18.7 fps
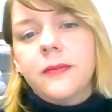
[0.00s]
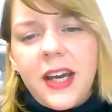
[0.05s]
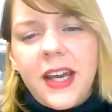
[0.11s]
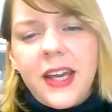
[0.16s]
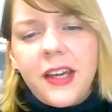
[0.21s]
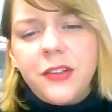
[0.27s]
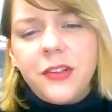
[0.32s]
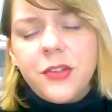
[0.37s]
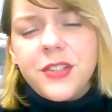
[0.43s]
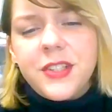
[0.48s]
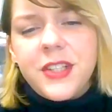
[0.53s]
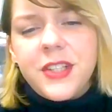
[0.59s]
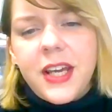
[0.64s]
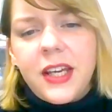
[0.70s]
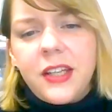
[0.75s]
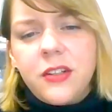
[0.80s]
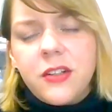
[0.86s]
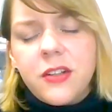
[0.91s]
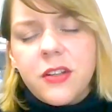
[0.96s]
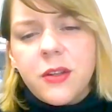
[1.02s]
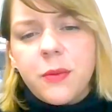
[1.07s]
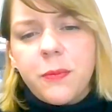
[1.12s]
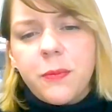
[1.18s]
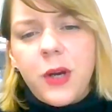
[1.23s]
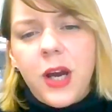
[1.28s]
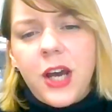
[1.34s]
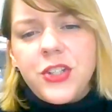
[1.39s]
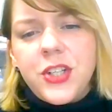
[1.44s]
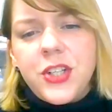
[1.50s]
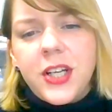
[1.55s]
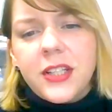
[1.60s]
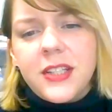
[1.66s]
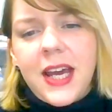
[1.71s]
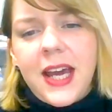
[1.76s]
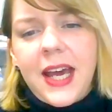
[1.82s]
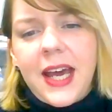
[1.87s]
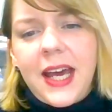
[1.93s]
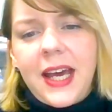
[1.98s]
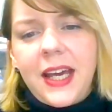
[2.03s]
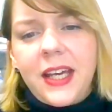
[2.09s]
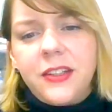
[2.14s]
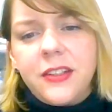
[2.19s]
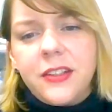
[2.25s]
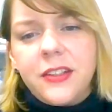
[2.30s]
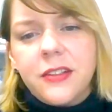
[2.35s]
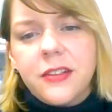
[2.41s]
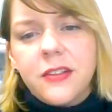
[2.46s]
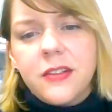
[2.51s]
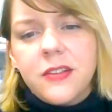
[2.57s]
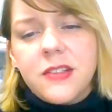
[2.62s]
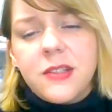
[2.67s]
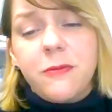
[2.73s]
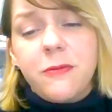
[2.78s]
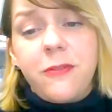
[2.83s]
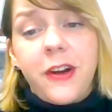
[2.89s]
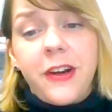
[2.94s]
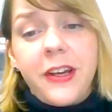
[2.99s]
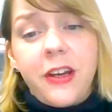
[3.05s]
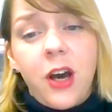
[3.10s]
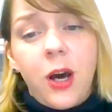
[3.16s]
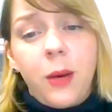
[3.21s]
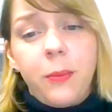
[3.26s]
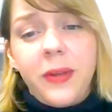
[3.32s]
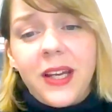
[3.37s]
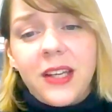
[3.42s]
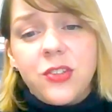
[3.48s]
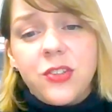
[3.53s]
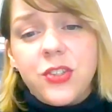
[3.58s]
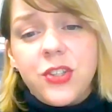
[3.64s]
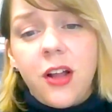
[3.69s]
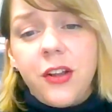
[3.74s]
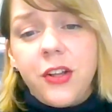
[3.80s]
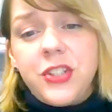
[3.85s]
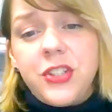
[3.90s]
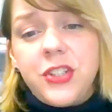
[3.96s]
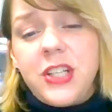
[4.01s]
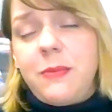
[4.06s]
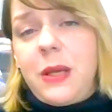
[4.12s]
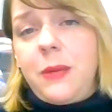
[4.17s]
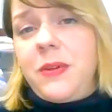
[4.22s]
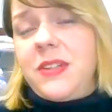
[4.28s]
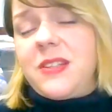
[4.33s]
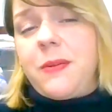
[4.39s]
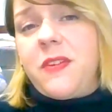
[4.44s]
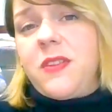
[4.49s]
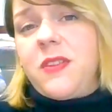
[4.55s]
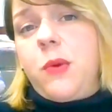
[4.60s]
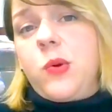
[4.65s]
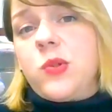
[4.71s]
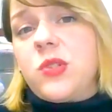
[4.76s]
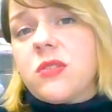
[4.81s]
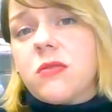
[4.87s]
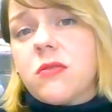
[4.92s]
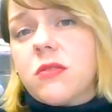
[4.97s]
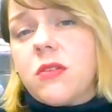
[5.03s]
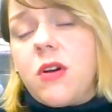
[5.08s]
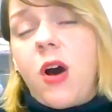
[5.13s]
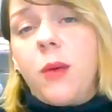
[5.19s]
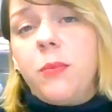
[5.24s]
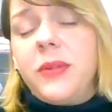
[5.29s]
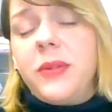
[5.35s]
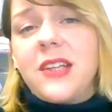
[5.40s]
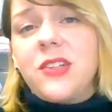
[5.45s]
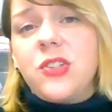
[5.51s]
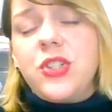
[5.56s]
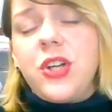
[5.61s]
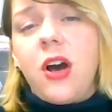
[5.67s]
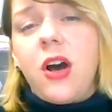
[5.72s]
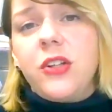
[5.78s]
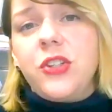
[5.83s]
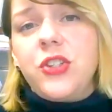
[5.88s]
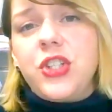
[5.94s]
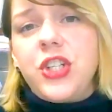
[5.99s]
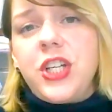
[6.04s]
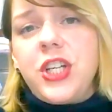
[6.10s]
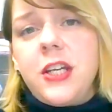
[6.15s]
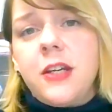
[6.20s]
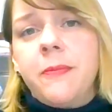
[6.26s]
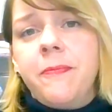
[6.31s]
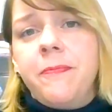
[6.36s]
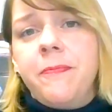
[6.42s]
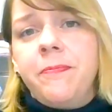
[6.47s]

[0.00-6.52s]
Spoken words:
I understand the project had some very complex geology, maybe some of the most complex geology